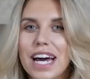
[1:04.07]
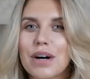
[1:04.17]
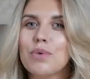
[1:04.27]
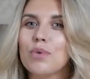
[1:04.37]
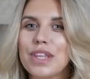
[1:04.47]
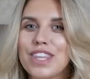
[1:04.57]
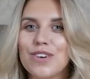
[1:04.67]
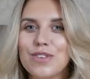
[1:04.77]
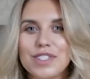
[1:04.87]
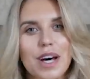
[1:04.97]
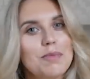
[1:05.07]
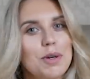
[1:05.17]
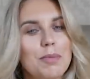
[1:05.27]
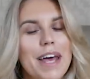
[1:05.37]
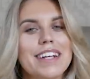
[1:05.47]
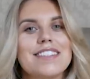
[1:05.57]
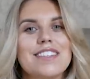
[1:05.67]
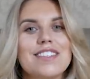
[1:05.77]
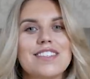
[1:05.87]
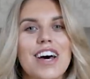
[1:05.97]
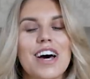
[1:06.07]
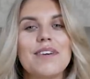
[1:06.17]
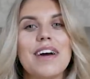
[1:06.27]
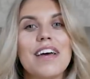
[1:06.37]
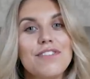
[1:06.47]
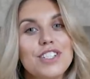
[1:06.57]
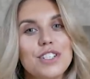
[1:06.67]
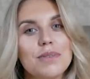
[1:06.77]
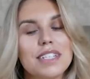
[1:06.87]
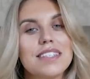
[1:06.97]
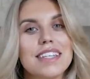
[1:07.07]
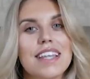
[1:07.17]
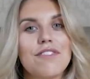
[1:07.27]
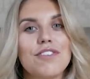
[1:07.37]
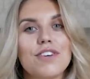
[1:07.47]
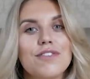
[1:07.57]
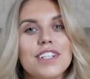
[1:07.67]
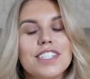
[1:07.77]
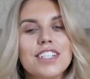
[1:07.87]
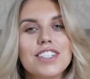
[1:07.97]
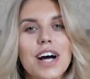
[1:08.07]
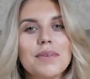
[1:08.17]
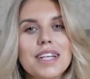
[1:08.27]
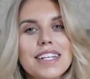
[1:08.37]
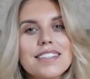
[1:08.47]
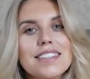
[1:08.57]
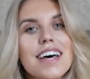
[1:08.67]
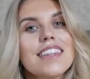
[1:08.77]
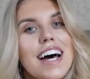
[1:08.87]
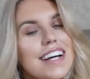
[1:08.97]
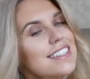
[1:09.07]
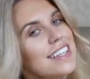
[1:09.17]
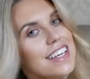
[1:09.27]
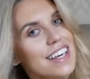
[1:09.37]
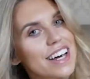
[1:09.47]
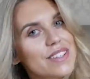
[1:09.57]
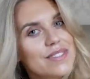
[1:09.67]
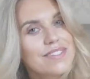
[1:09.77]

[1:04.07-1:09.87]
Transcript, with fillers: now, we're in the autumnal bits, so if you do want to see that vlog footage, I will insert that here.